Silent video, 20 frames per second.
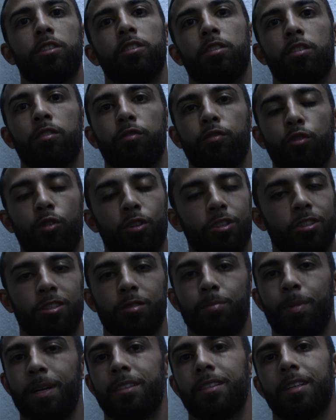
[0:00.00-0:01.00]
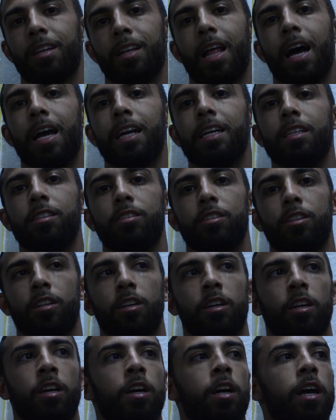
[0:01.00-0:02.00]
into the floor. It just makes it a lot easier
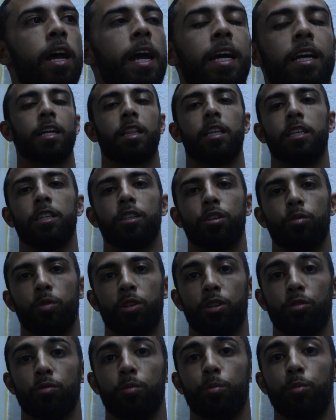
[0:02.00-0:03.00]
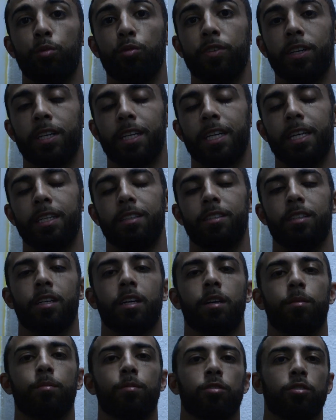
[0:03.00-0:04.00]
and cleaner when you're removing an
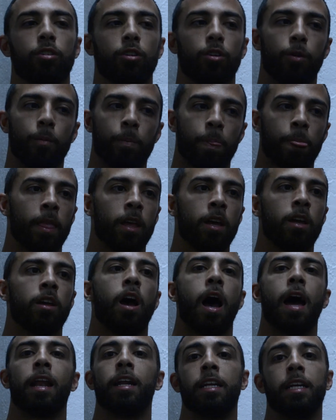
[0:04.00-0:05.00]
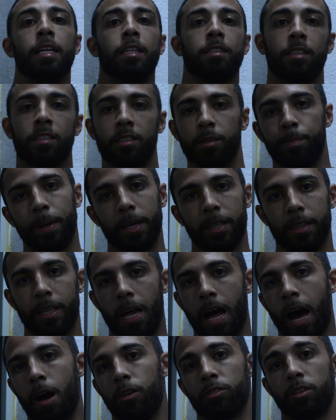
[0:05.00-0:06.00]
ATM. So I didn't anticipate
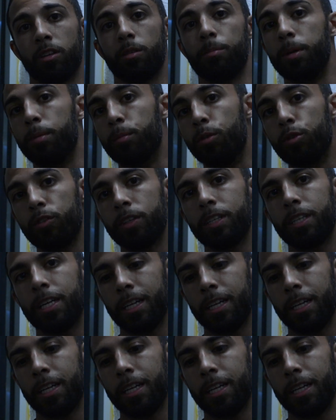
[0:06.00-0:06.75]
that I was gonna be moving the